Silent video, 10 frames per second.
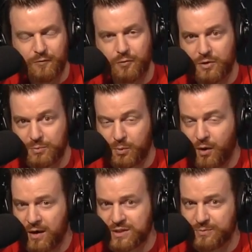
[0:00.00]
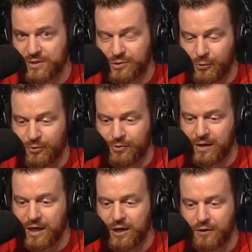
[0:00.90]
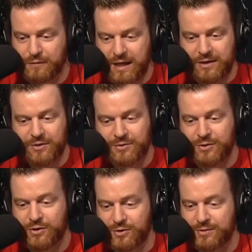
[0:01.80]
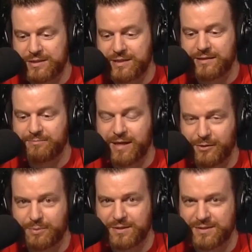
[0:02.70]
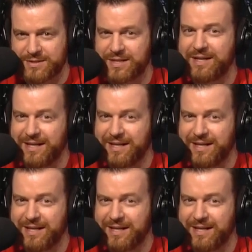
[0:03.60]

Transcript: for an approximate total of eight hundred thirteen mail pieces.